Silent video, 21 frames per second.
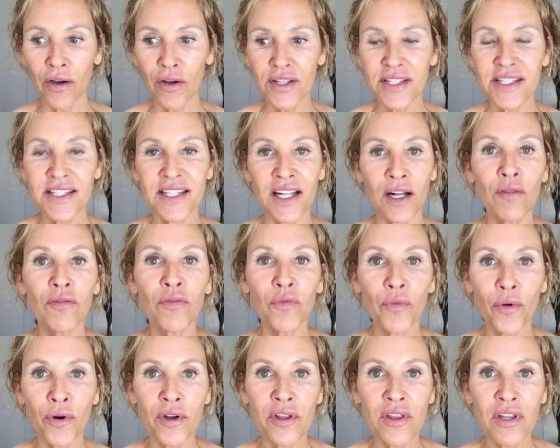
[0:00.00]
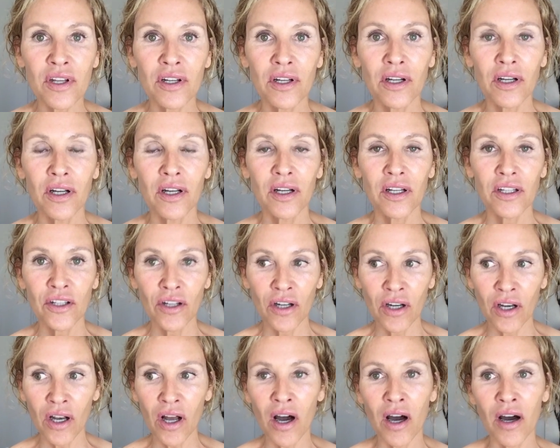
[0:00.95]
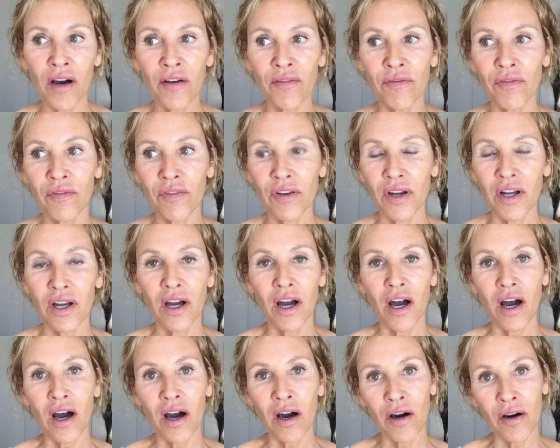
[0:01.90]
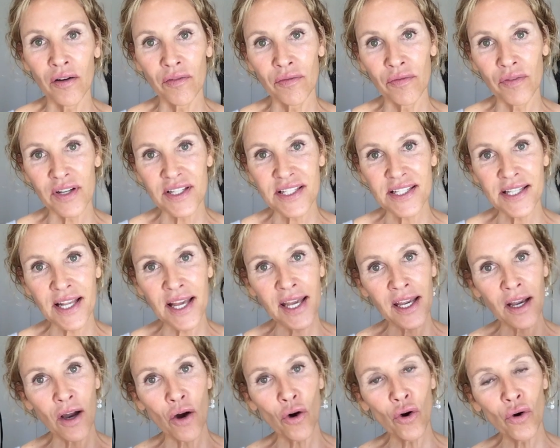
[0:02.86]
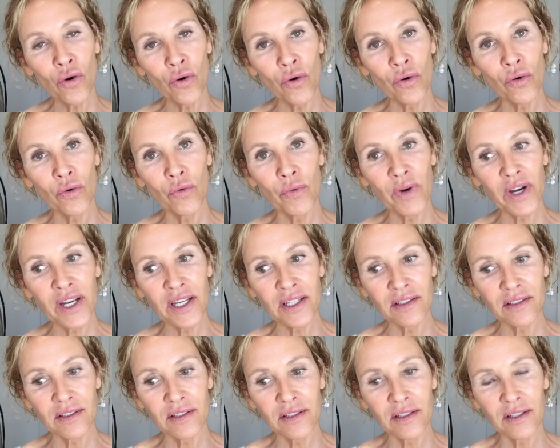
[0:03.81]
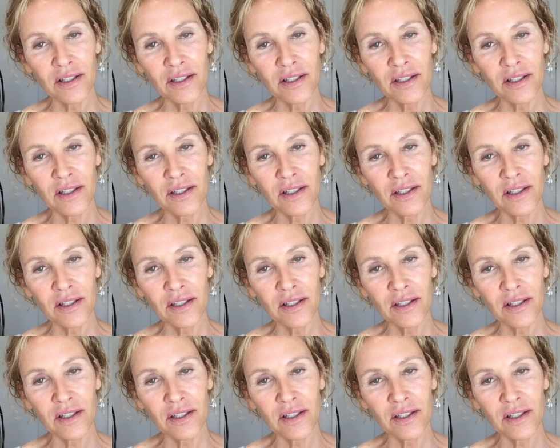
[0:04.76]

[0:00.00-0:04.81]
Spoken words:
self-worth, the love of saying, oh, wait,